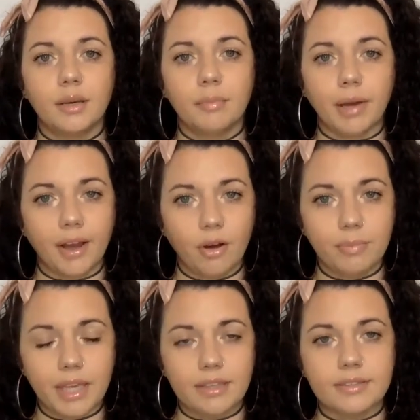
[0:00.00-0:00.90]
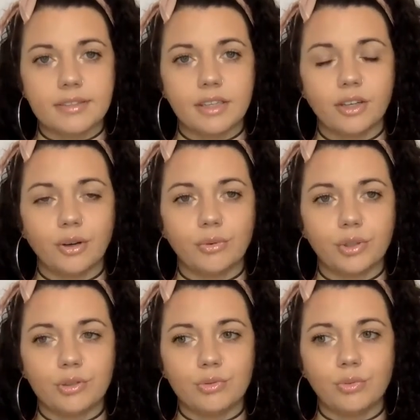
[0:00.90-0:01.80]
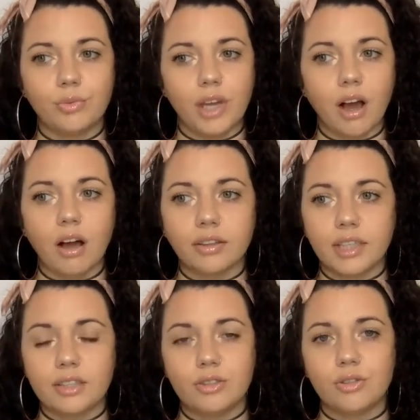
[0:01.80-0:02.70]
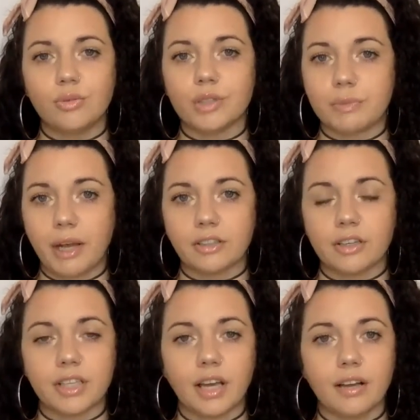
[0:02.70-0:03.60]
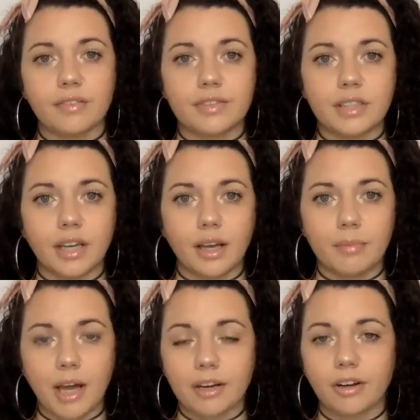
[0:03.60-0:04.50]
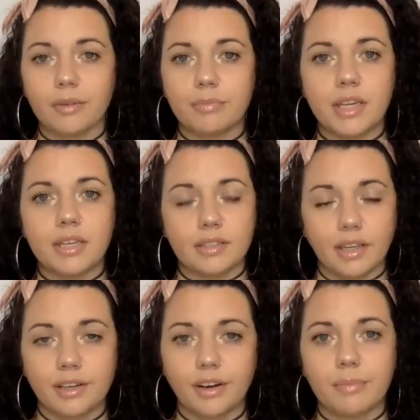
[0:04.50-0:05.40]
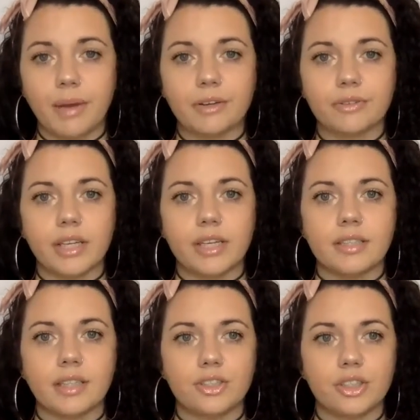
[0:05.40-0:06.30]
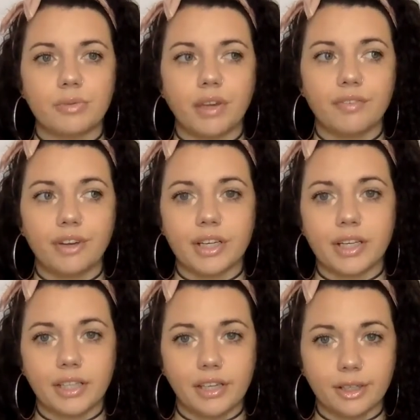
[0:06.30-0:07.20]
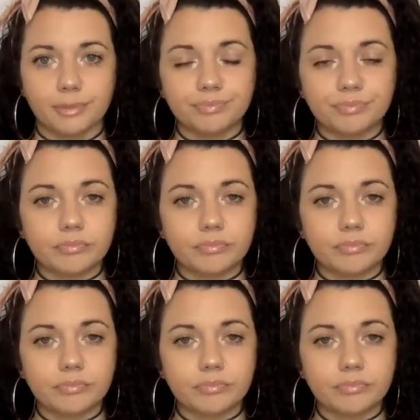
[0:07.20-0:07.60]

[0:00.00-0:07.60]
by all means, we all need to respect ourselves, honor our peace, honor our boundaries, and just get very clear